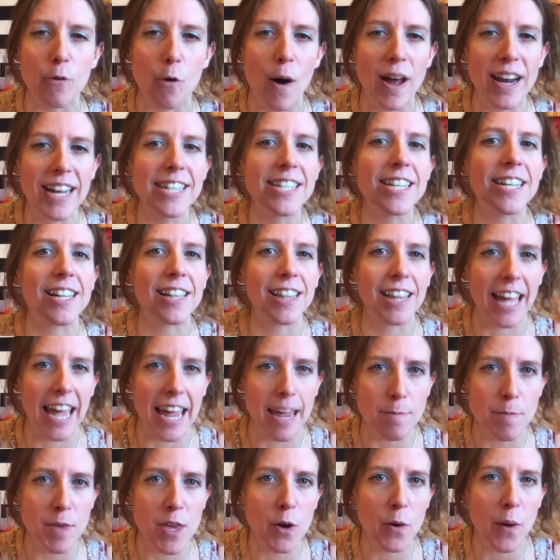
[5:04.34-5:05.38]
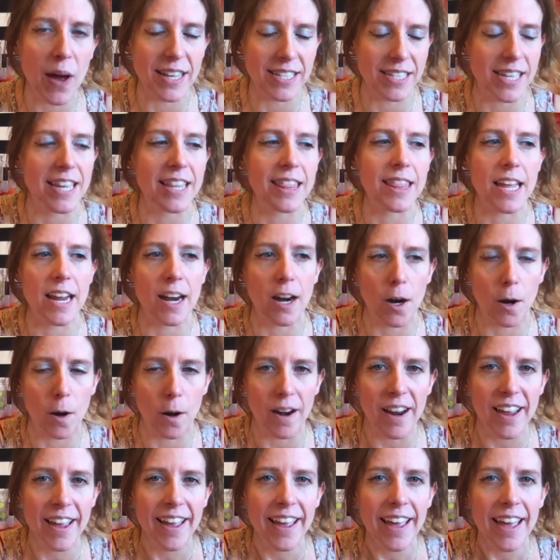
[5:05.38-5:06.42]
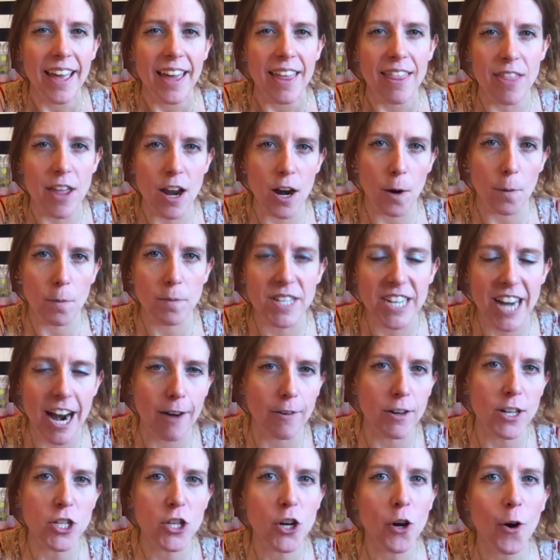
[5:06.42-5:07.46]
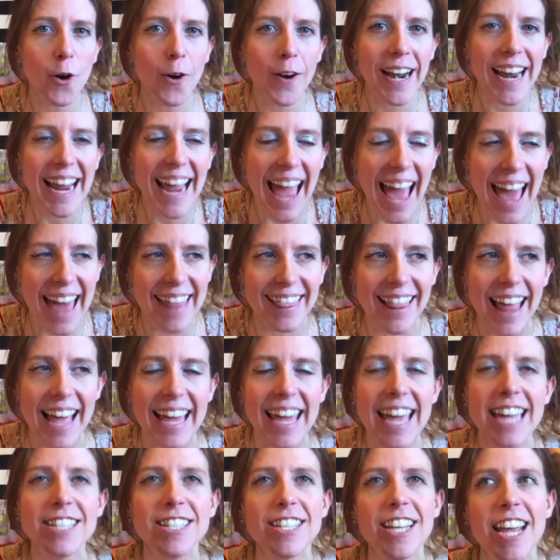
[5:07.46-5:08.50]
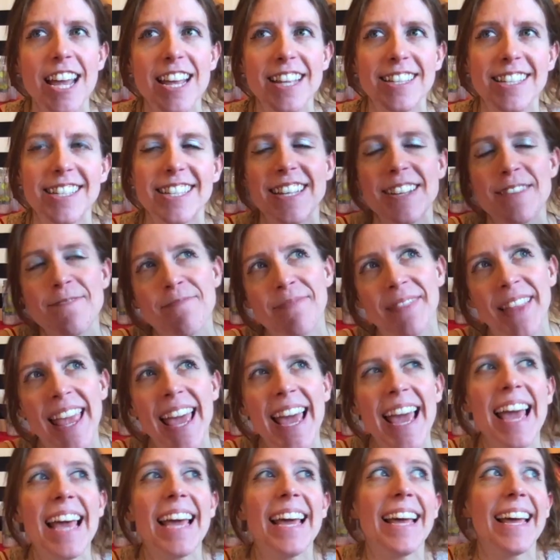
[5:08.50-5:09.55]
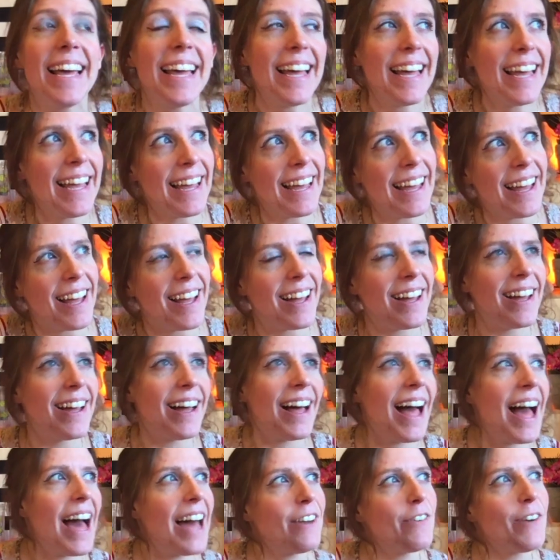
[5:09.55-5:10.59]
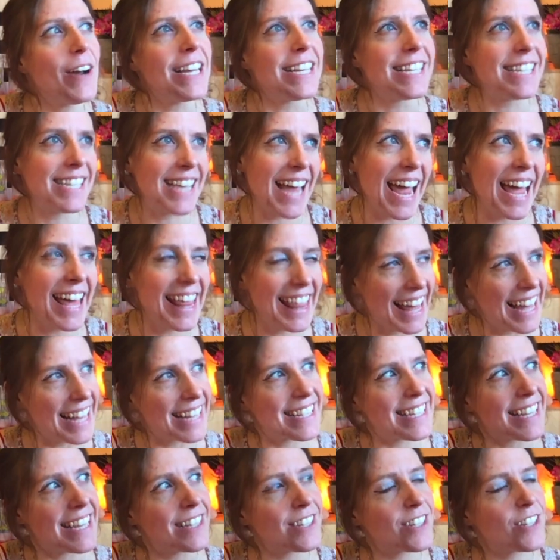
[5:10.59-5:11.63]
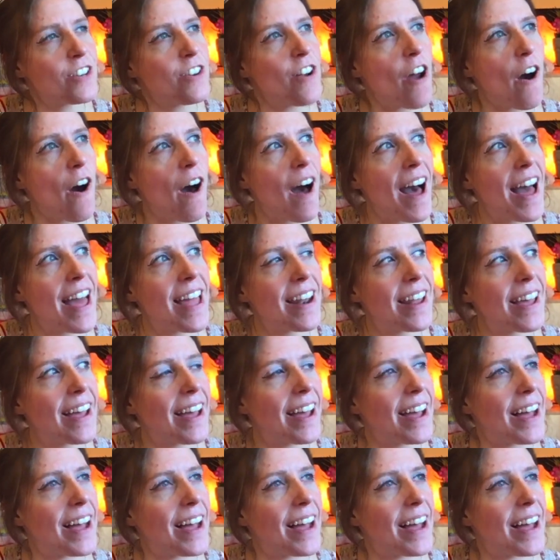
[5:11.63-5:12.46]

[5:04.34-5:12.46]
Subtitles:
wanting to claim you as like their territory, and like it's how do I say this? It's not,